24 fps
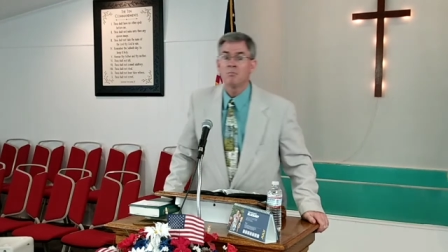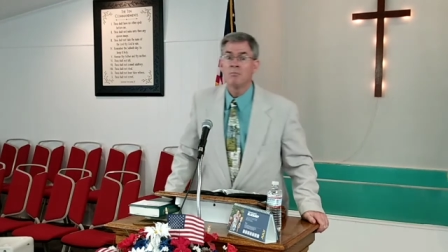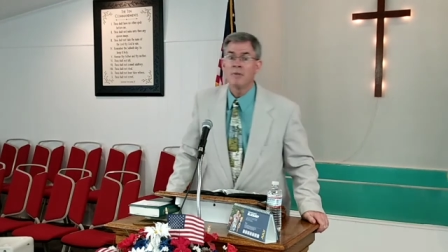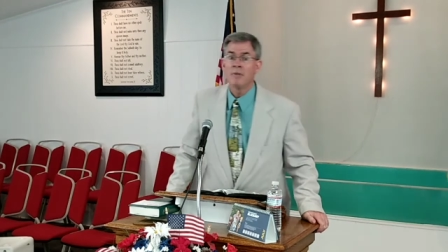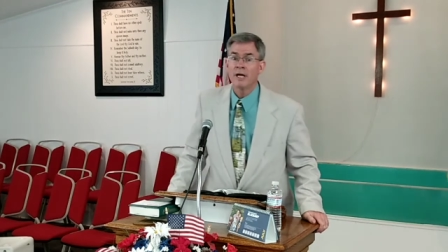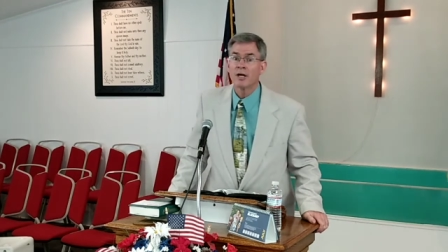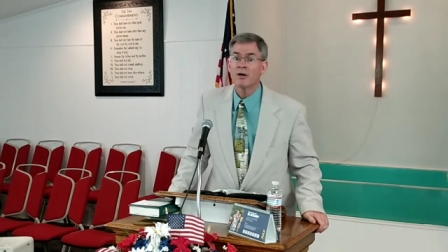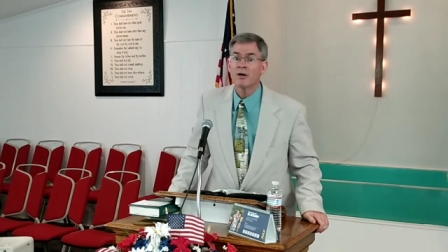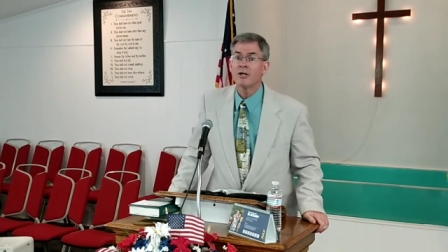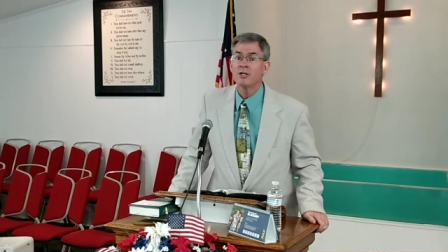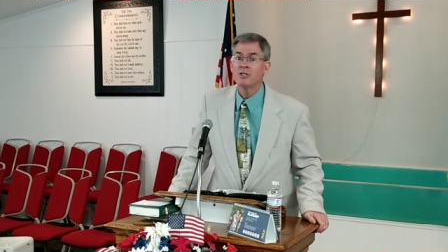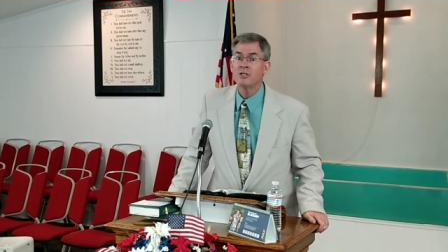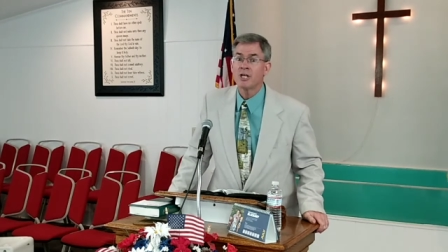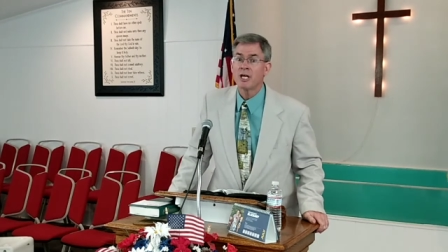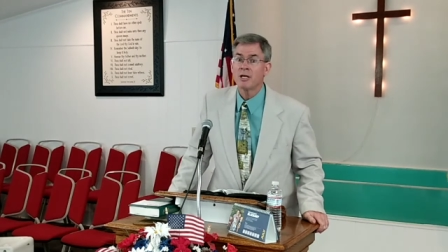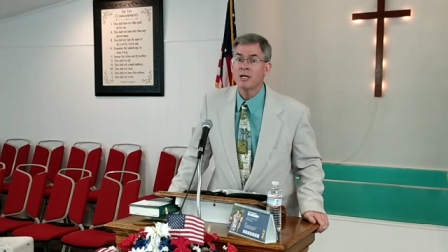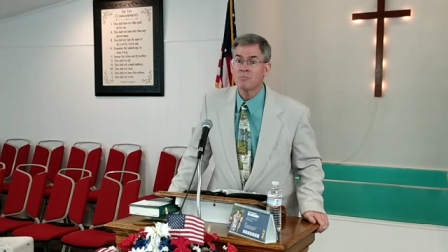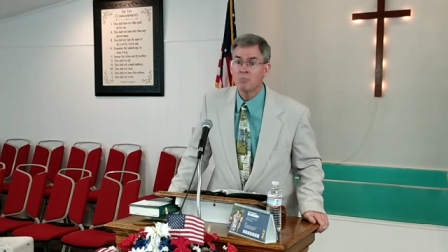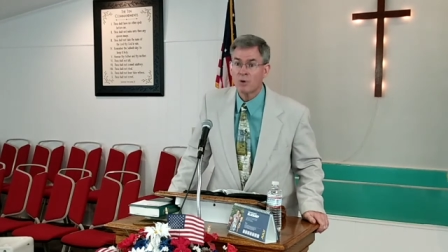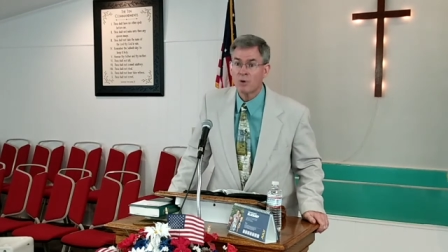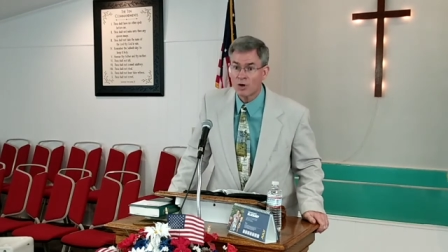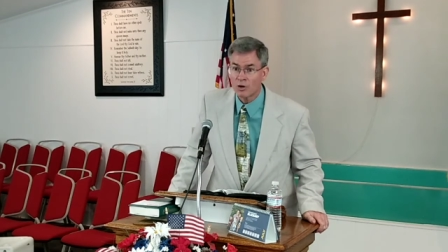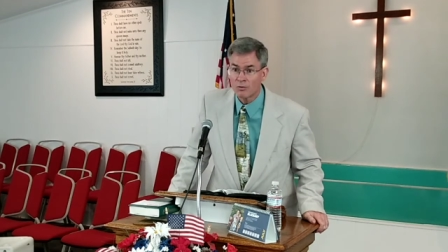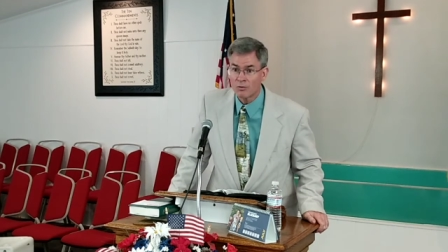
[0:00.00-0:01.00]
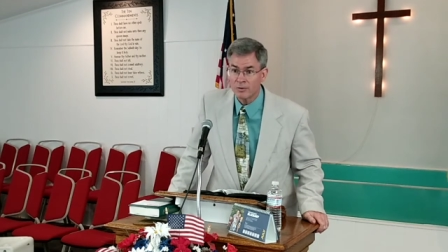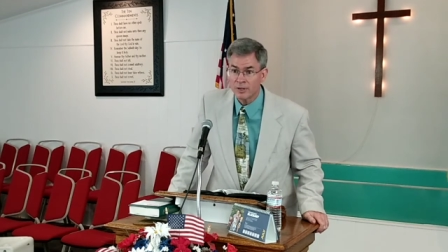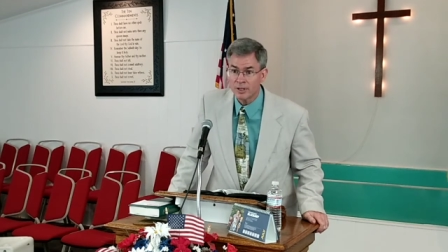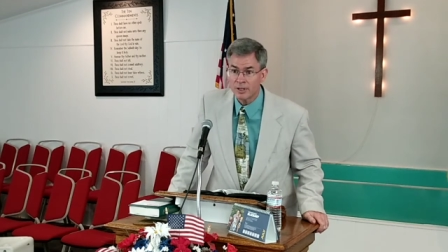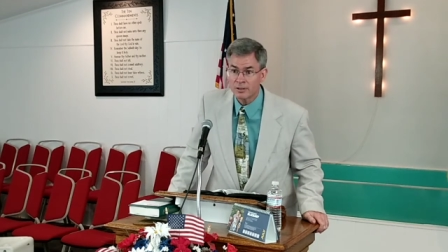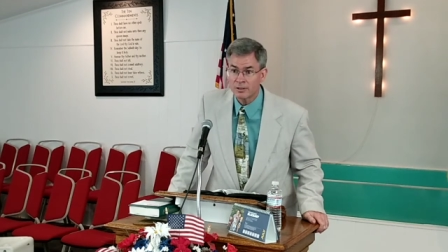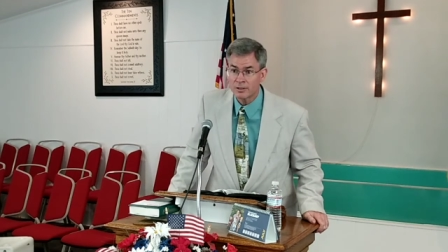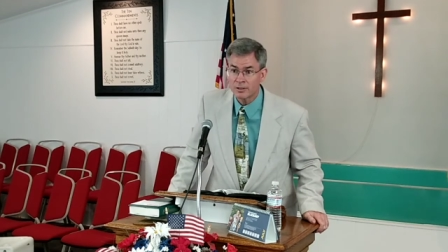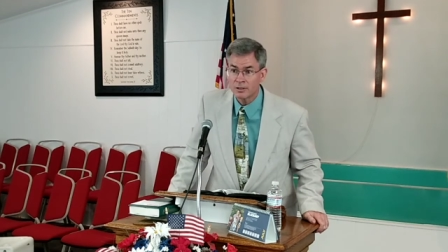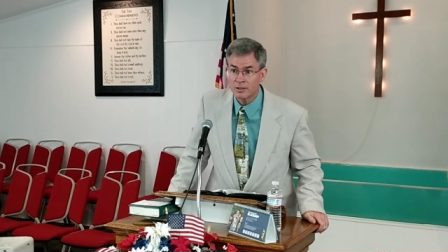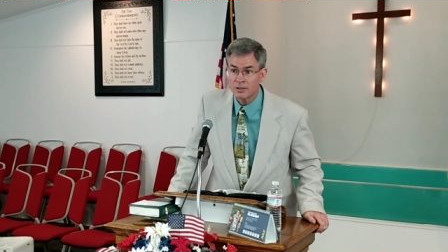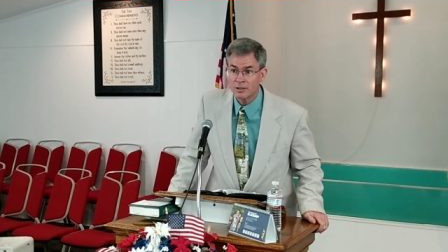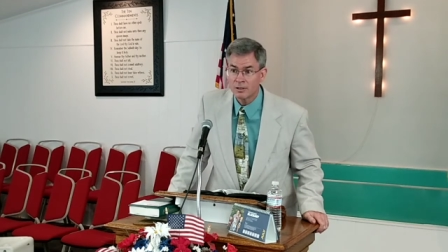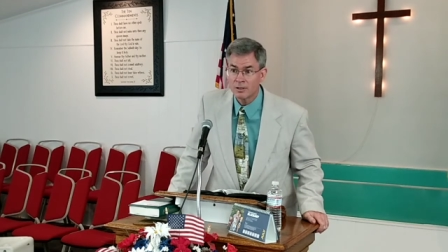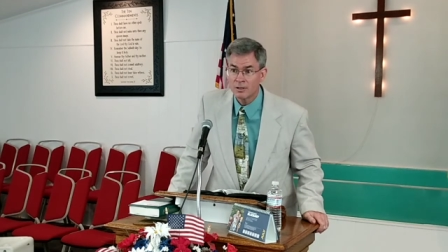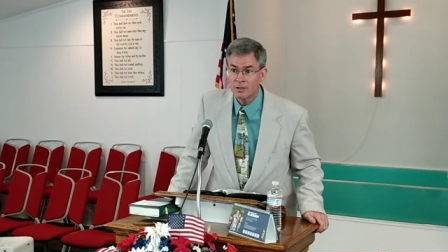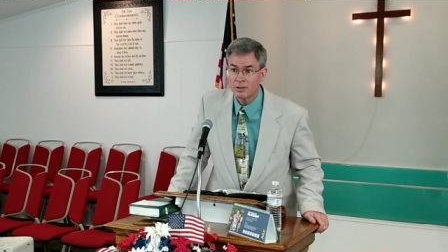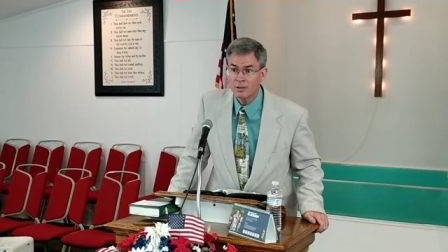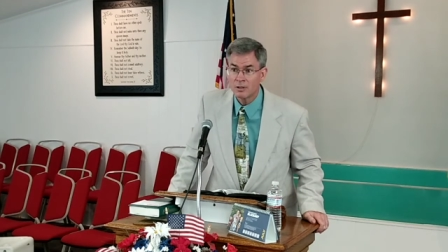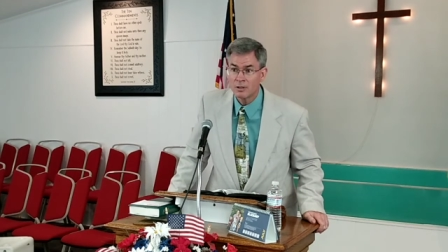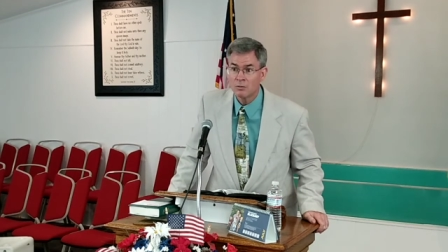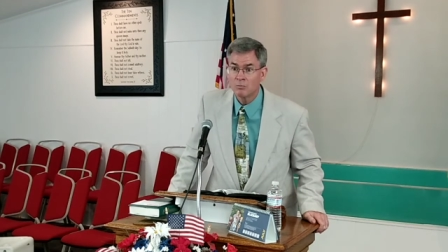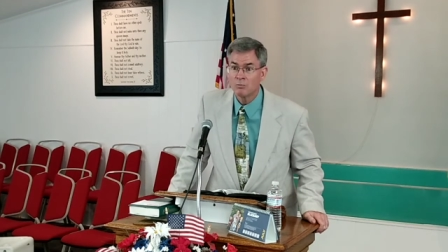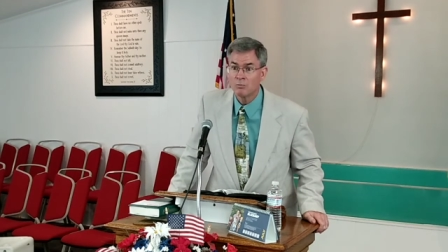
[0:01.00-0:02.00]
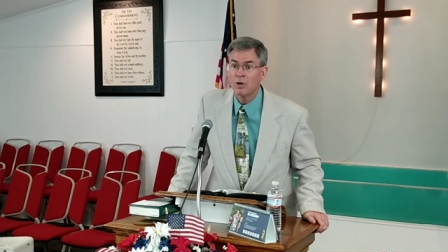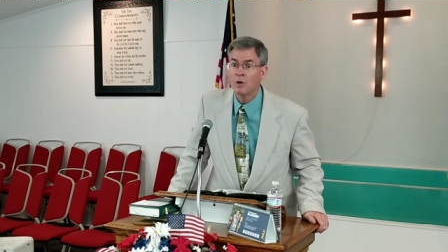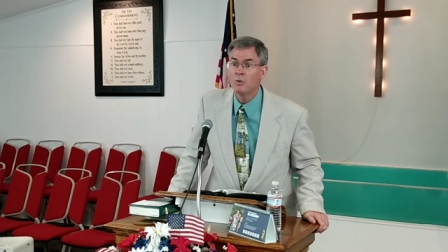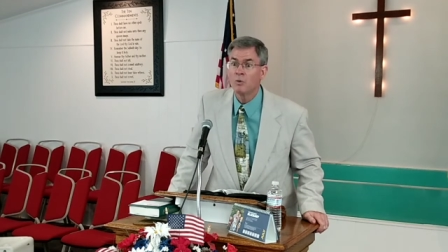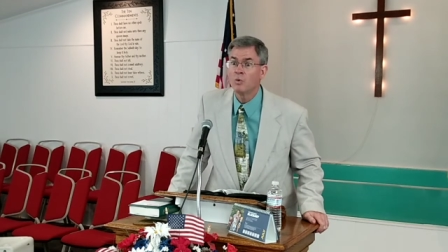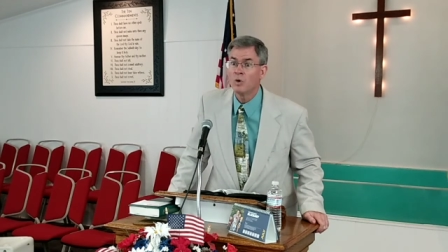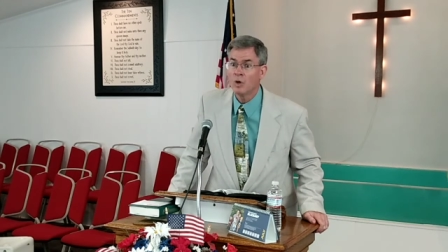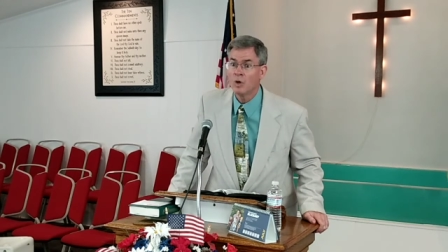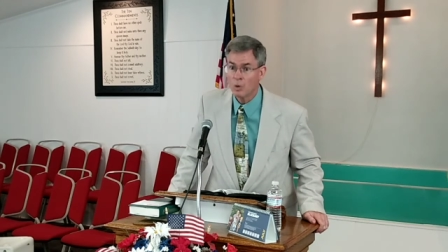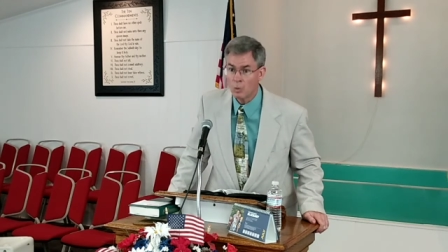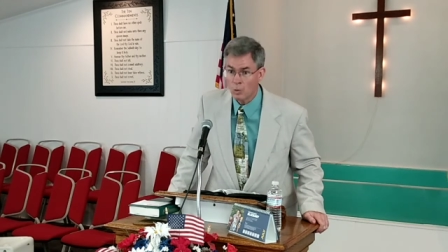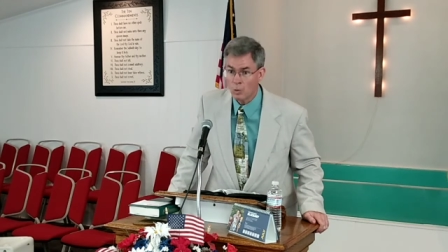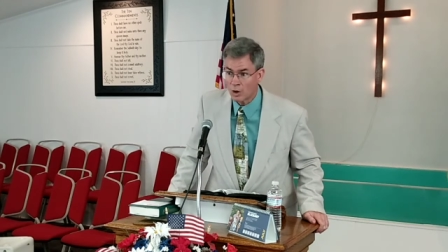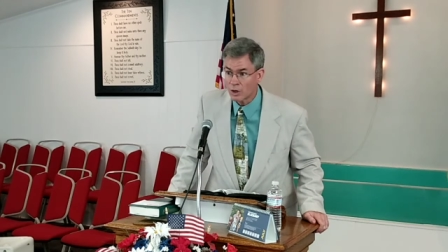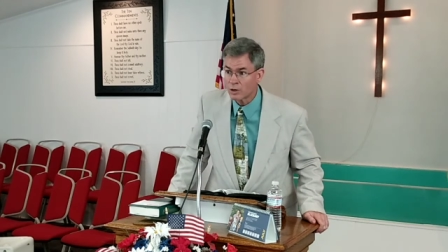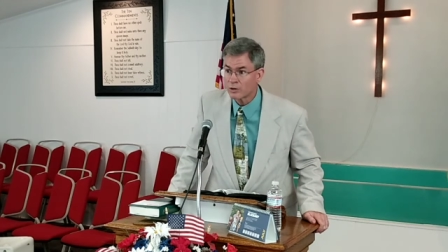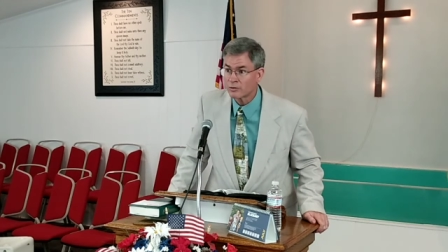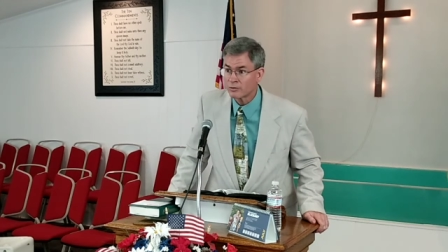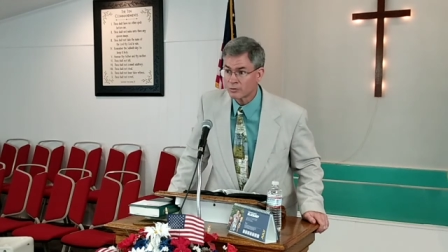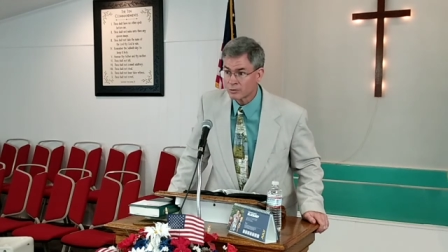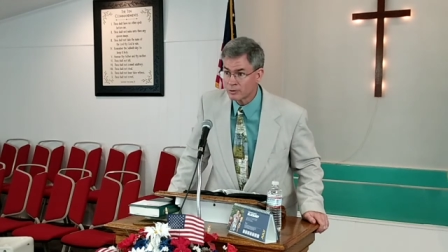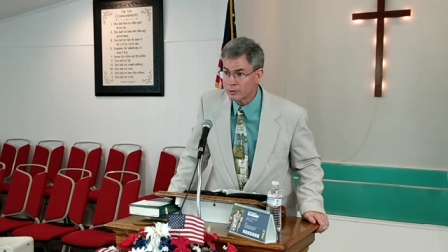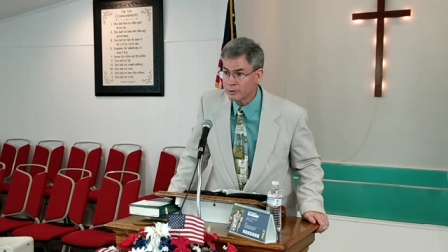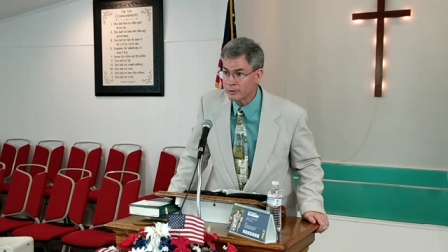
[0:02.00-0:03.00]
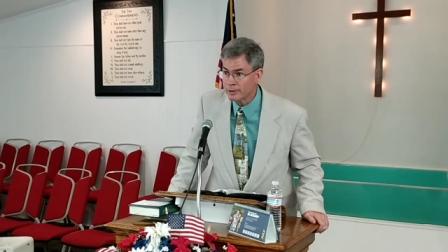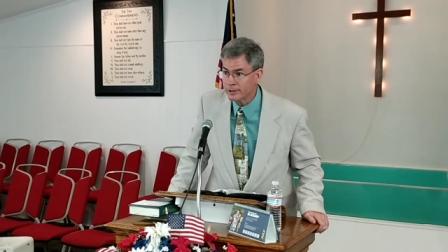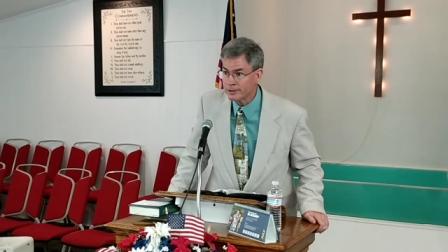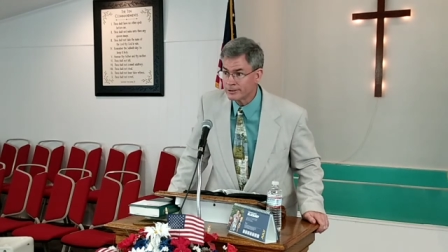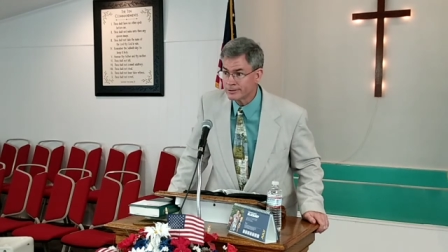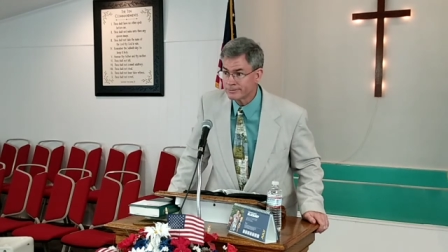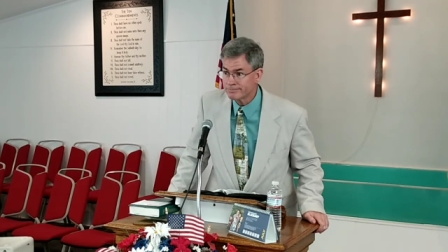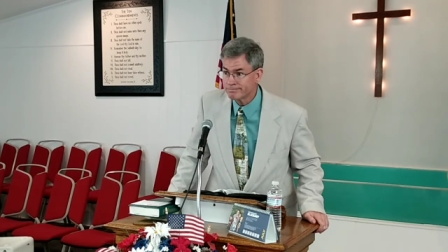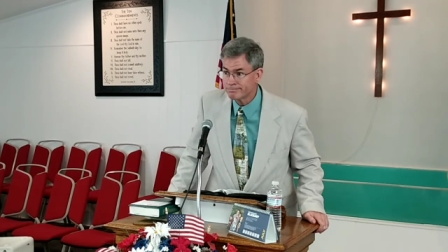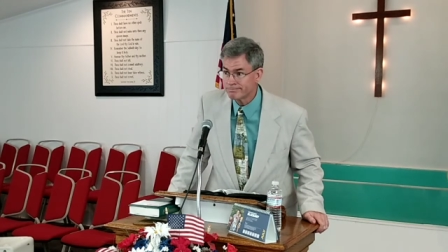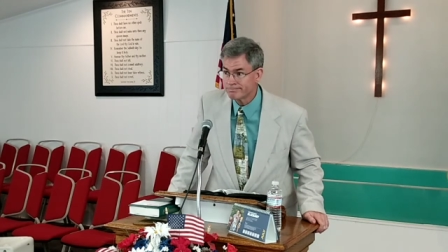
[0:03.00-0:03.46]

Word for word: Marriage ain't perfect, but we'll work through it.